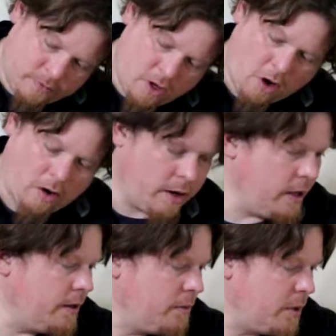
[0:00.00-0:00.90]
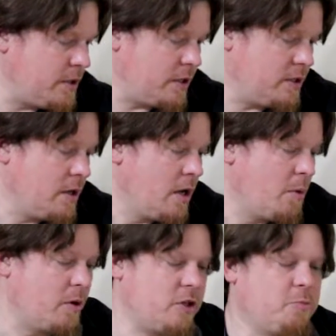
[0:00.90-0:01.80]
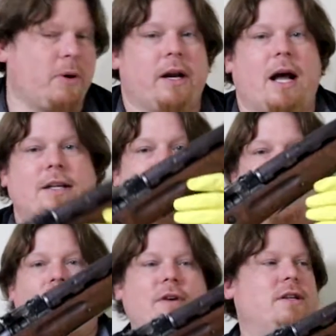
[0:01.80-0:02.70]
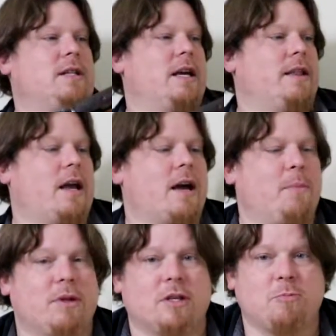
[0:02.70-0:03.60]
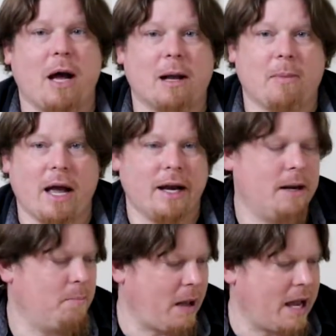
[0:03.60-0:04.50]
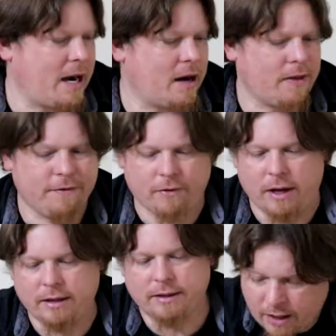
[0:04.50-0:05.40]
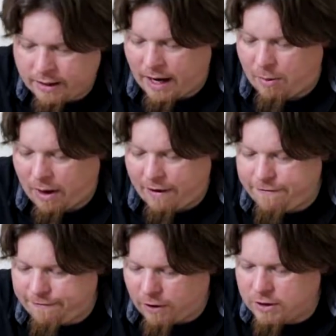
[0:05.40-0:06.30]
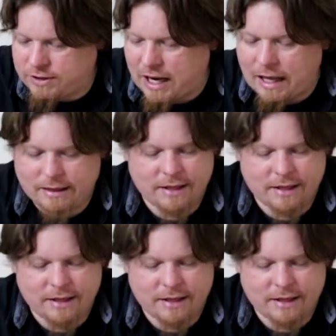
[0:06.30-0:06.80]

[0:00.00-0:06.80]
guard, which is pretty nice. And obviously they come with the spike bayonet on the front. Now when I first got